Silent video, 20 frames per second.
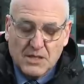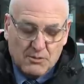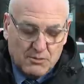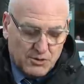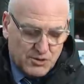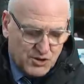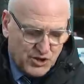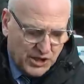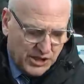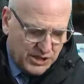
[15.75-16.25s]

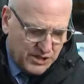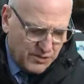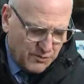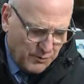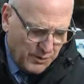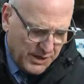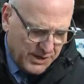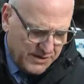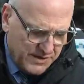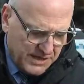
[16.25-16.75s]
With Jen and
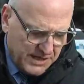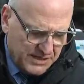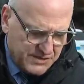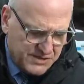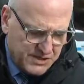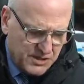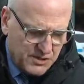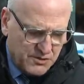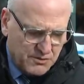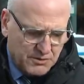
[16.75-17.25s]
Ray, the
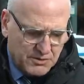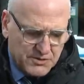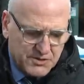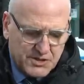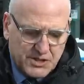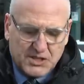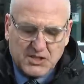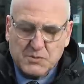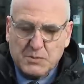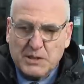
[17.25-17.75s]
18-year-old
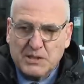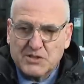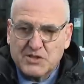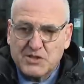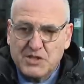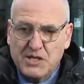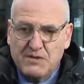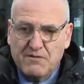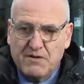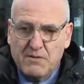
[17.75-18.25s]
suspect
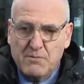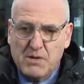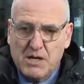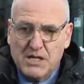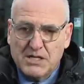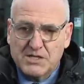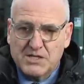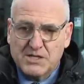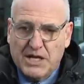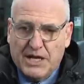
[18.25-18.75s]
Stephen
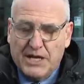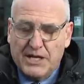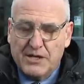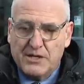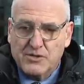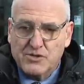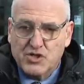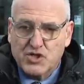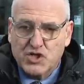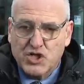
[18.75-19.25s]

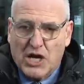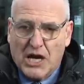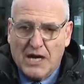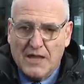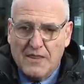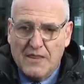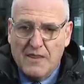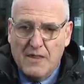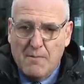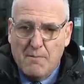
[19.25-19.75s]
Montano shot
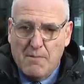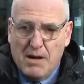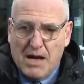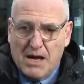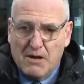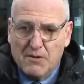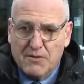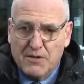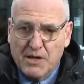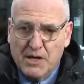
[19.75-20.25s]
in the
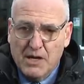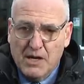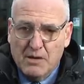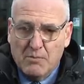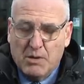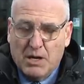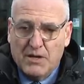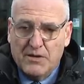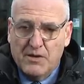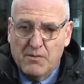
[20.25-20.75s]
mouth
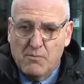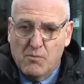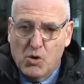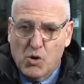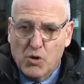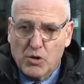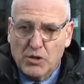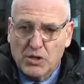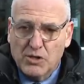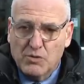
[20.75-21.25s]
by the
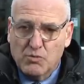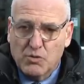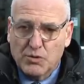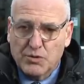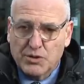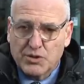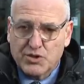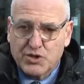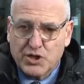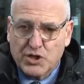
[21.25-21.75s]
mortally
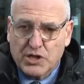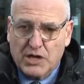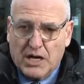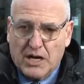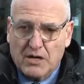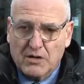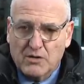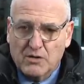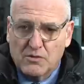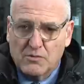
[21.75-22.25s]
wounded
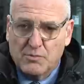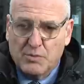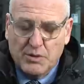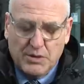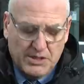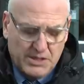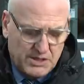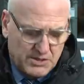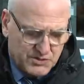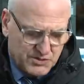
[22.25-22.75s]
Chicago
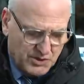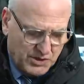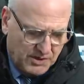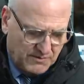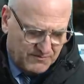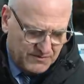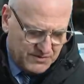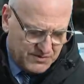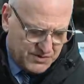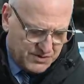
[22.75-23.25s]
police
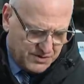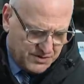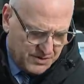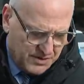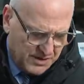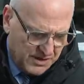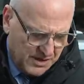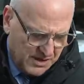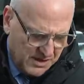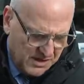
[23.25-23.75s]
officer
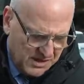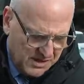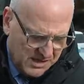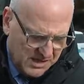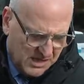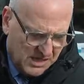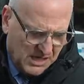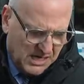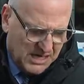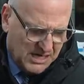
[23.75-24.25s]

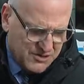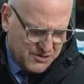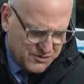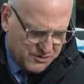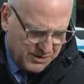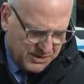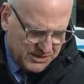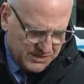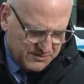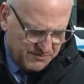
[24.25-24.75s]

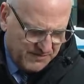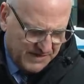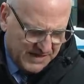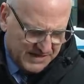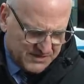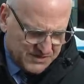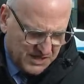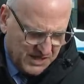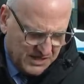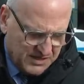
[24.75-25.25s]
Andres
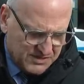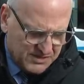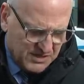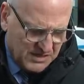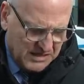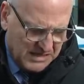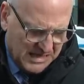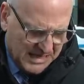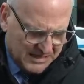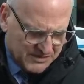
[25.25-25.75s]
Vasquez
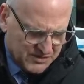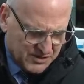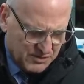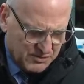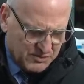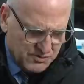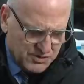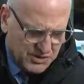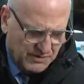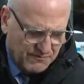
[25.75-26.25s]
Lasso,
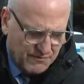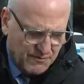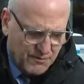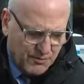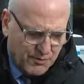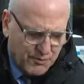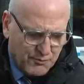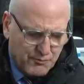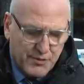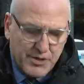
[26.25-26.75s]
who suffered
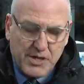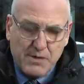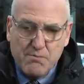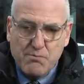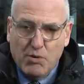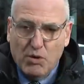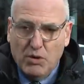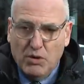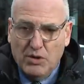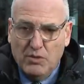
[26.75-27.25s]
three
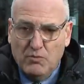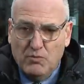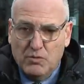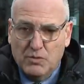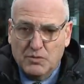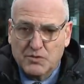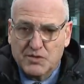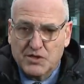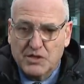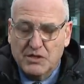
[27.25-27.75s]
bullet
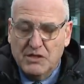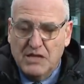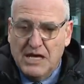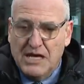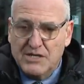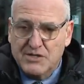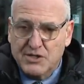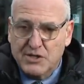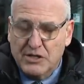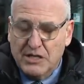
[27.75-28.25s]
wounds
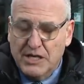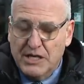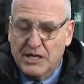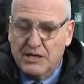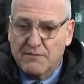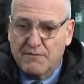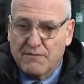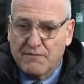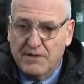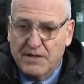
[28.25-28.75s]
allegedly
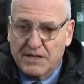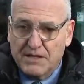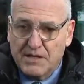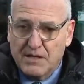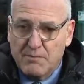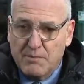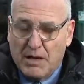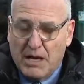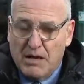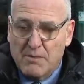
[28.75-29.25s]

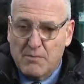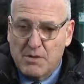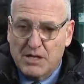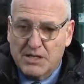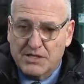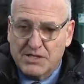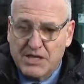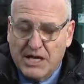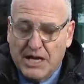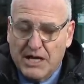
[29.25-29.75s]
inflicted by
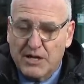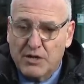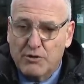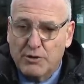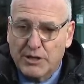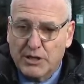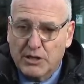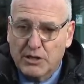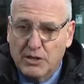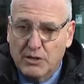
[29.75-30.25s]
Montano
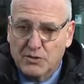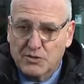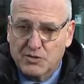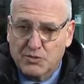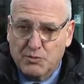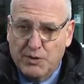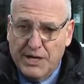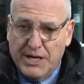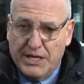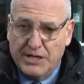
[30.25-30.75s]
at close
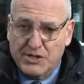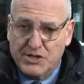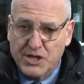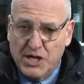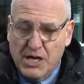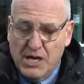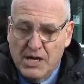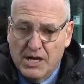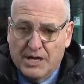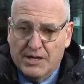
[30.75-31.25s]
range.
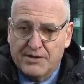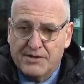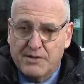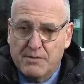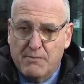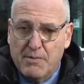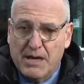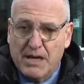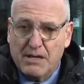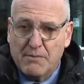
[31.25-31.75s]
And to
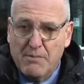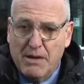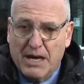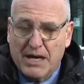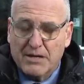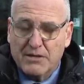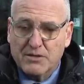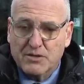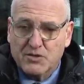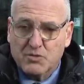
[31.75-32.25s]
make
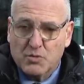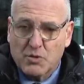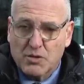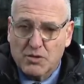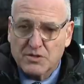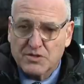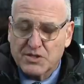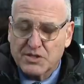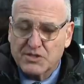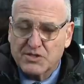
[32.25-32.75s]
matters
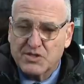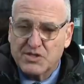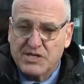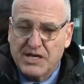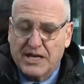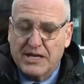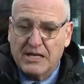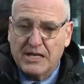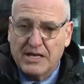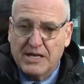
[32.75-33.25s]
worse, this
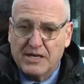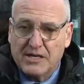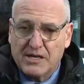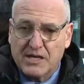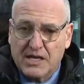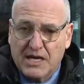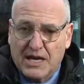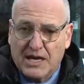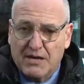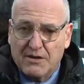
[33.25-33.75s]
deadly
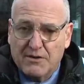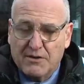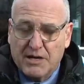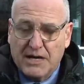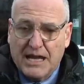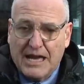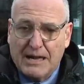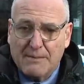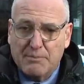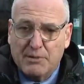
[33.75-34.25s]
encounter
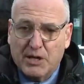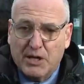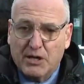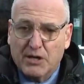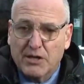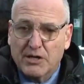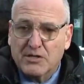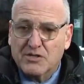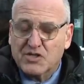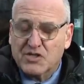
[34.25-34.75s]
happening
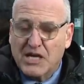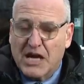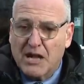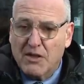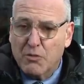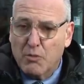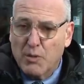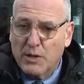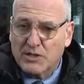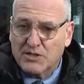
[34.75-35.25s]
on the
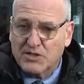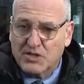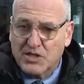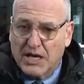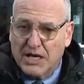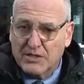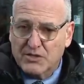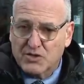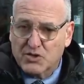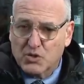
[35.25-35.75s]
Southwest
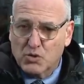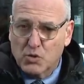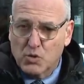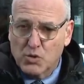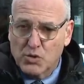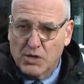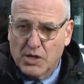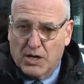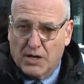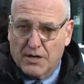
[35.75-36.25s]
Side
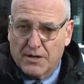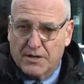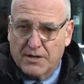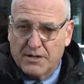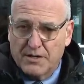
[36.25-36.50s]
schoolyard.